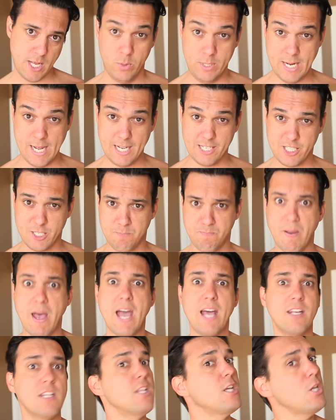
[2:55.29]
when I
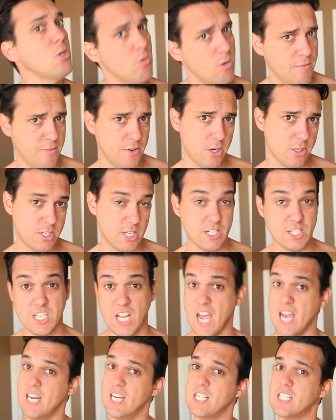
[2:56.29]
expand the universe a
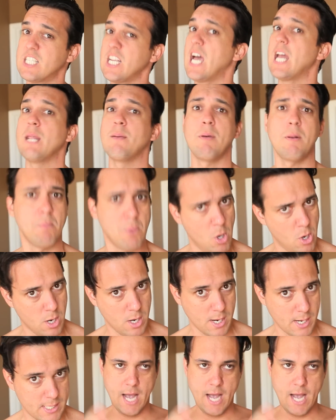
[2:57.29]
tiny, tiny bit more.